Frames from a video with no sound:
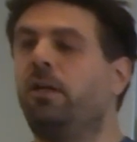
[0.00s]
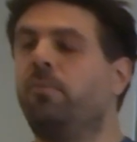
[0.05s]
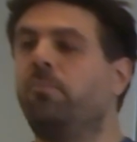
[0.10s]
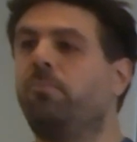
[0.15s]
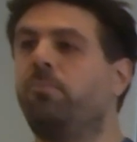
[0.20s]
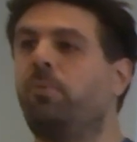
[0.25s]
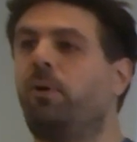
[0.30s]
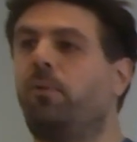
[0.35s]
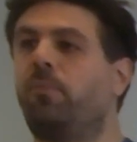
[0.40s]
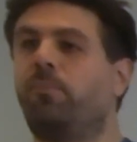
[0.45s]

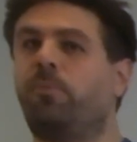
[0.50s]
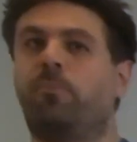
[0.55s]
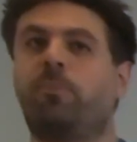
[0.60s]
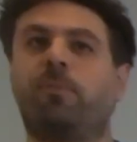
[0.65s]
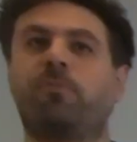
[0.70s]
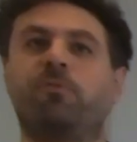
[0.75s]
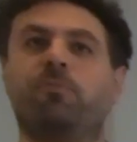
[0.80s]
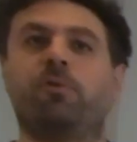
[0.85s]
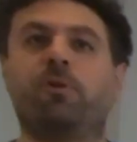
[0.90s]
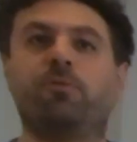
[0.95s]

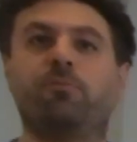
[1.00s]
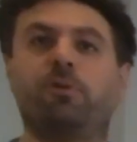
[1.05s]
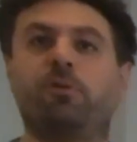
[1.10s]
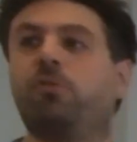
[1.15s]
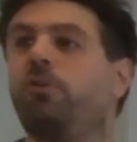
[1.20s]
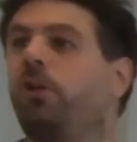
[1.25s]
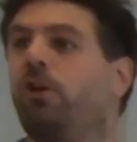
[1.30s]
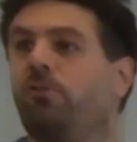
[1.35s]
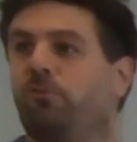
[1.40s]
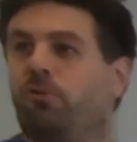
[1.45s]
Perhaps
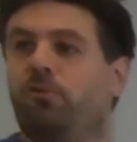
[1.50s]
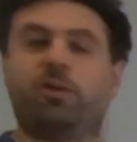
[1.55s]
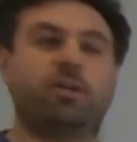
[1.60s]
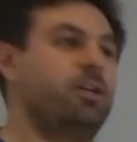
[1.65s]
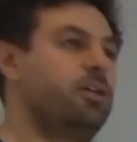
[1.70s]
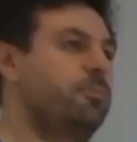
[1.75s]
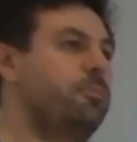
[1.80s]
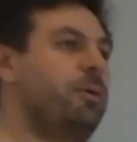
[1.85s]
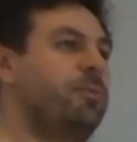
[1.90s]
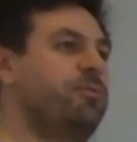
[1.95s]

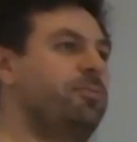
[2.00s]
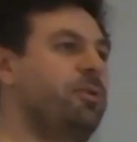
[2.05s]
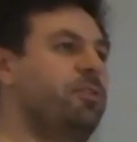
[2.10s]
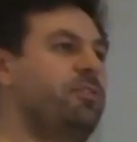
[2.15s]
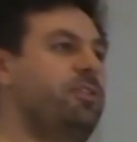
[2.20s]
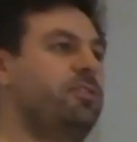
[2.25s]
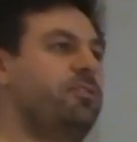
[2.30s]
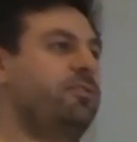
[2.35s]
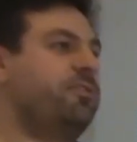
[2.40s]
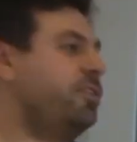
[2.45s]
Perhaps one
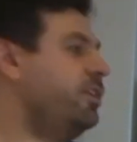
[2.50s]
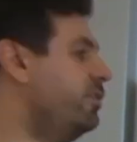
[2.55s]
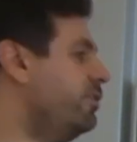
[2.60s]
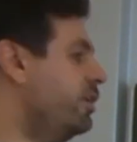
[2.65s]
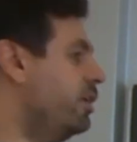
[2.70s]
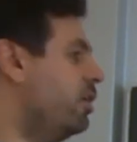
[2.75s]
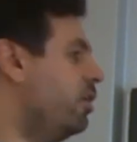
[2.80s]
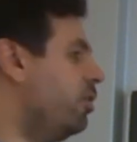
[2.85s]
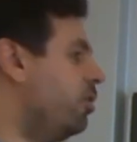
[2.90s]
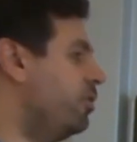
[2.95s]
thing to say is
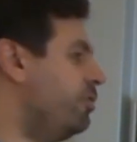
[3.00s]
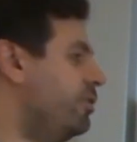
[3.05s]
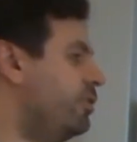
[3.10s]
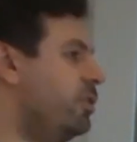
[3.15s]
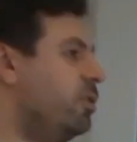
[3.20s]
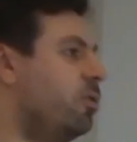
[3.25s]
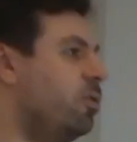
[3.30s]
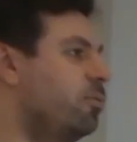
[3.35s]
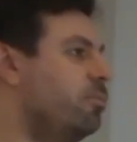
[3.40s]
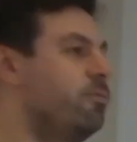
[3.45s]
also the
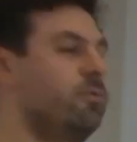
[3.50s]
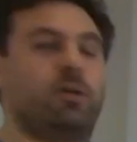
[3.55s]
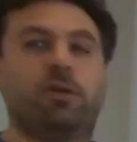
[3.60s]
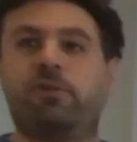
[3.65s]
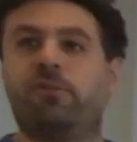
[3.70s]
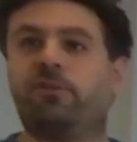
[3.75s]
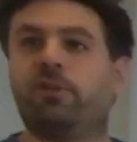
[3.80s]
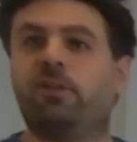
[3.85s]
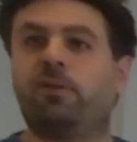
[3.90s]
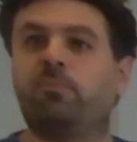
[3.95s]

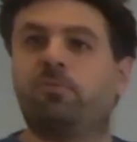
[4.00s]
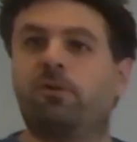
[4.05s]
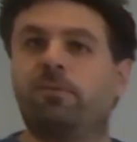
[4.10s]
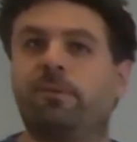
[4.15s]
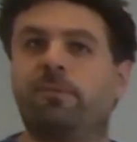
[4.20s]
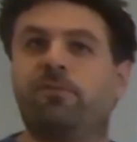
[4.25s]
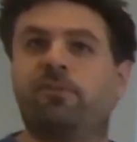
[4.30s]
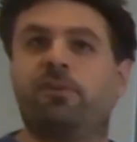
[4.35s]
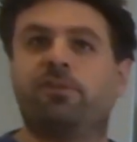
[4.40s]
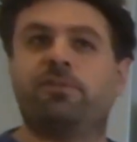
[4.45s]
homeworks and the
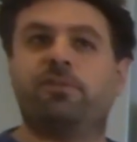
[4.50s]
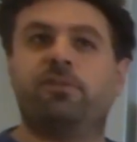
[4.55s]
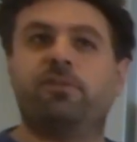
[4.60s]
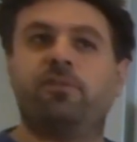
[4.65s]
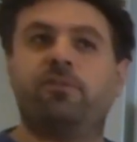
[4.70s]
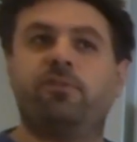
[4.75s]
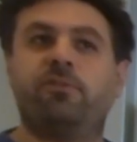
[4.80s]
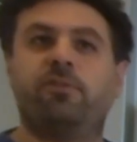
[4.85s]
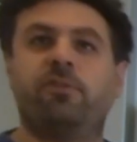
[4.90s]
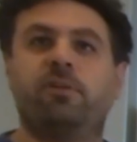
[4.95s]
problem
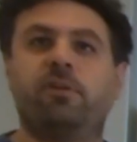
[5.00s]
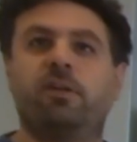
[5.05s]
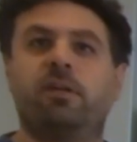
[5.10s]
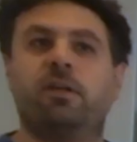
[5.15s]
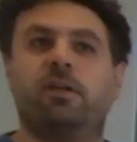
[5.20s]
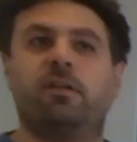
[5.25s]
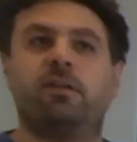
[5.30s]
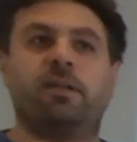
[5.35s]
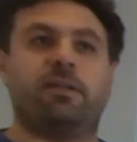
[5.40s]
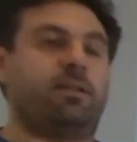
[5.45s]
sessions.
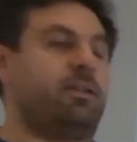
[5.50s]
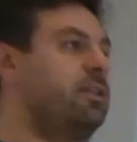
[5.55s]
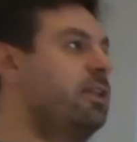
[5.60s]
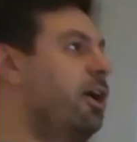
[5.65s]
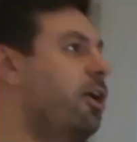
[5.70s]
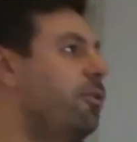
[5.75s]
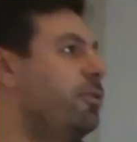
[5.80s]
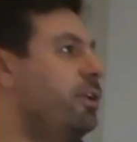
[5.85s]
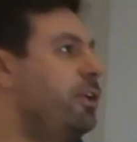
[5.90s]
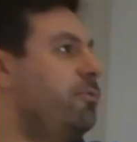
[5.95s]
Like
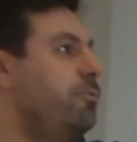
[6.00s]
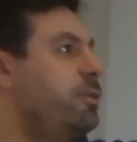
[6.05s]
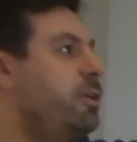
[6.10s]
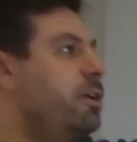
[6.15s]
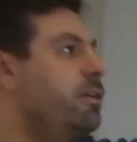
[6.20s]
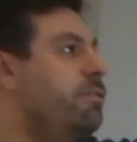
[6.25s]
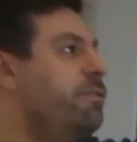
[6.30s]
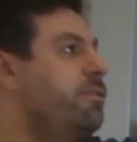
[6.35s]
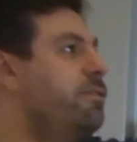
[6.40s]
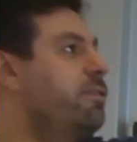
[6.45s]
now that we
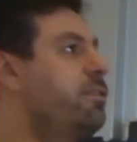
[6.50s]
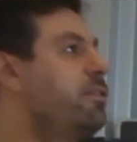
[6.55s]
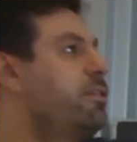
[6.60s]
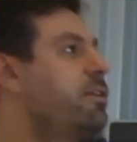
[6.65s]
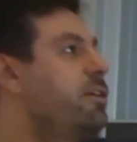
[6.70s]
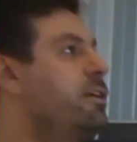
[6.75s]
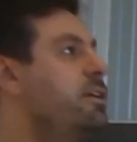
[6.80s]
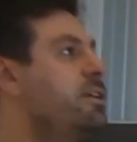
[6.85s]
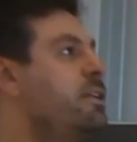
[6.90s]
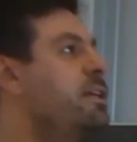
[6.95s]
have
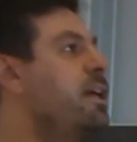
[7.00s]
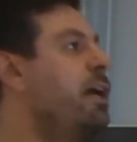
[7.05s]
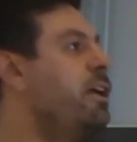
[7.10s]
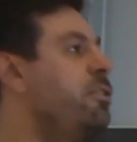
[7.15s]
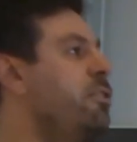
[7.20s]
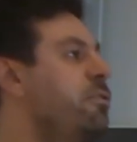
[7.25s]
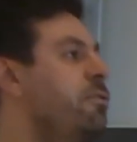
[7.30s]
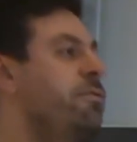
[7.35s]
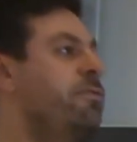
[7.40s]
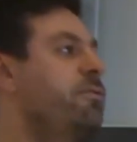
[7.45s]

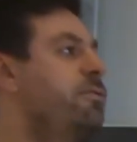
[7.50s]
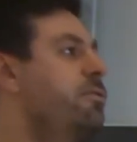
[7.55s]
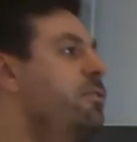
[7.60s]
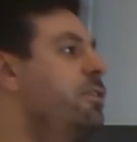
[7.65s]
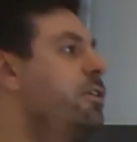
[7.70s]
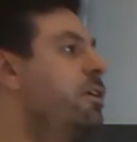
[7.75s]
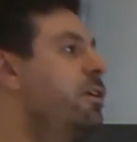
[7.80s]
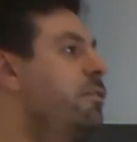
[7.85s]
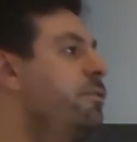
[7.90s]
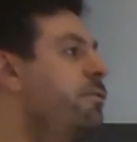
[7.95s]
kind of
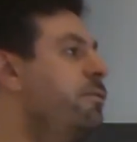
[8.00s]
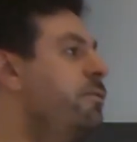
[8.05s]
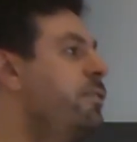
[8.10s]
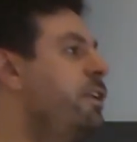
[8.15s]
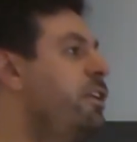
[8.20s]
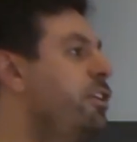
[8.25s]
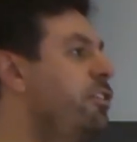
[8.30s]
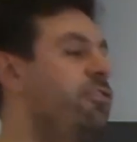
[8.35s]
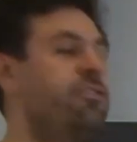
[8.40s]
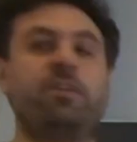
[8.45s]

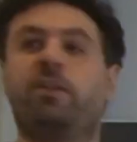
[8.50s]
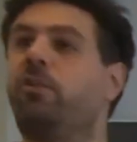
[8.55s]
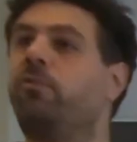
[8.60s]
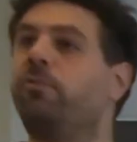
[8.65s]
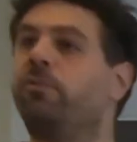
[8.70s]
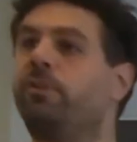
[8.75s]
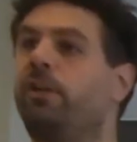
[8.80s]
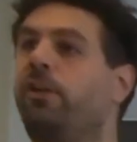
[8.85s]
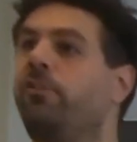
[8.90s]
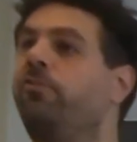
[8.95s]
finished the
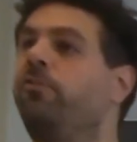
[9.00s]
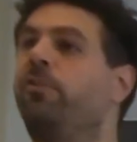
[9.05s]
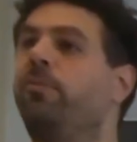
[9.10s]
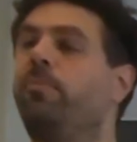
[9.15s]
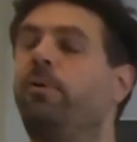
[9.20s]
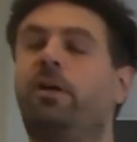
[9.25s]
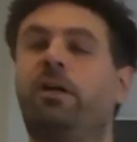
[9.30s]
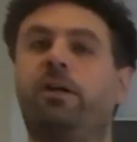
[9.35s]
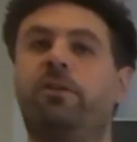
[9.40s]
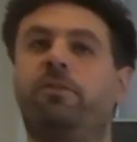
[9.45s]
introductory
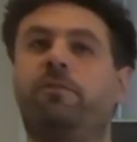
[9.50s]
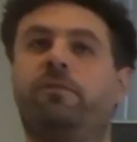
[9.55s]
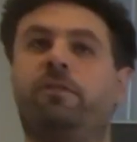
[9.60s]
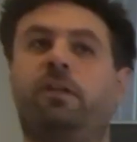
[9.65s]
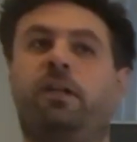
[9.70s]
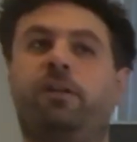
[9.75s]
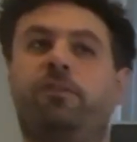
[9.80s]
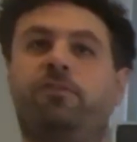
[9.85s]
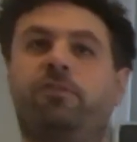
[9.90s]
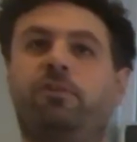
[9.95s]
part of the
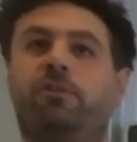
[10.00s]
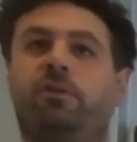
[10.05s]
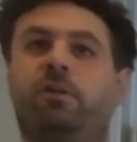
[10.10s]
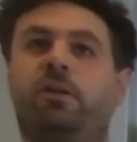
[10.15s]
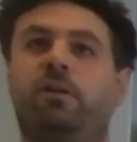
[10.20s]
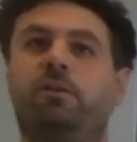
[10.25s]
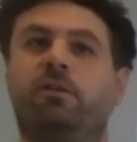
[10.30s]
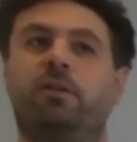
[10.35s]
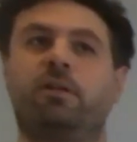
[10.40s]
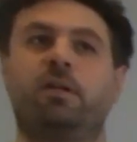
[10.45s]
lecture,